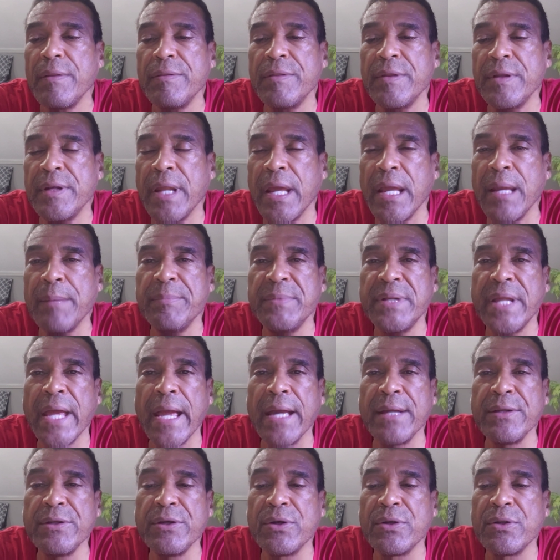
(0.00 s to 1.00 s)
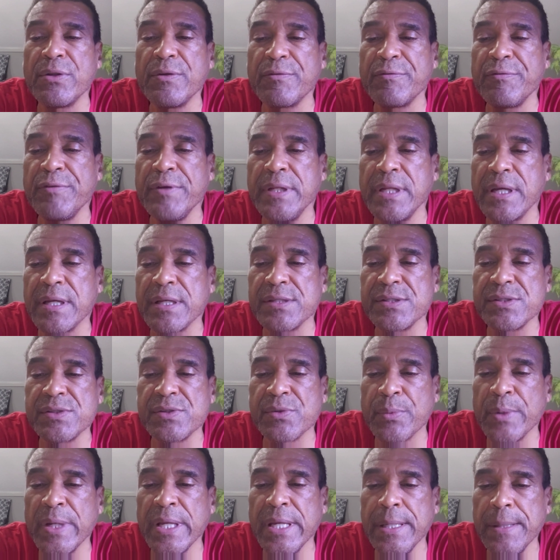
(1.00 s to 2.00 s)
the name Daniel Phoenix
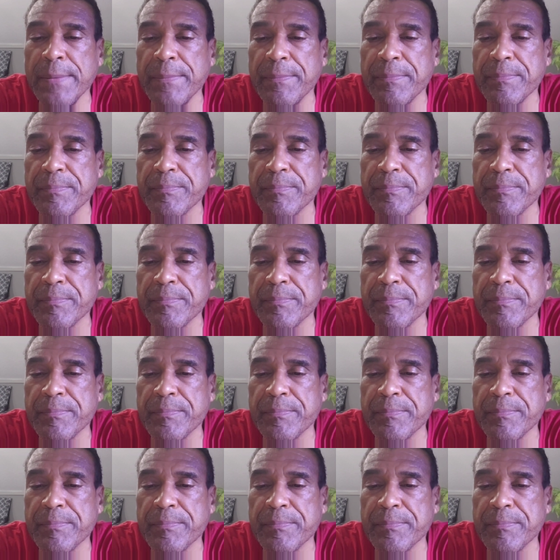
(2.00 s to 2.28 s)
III,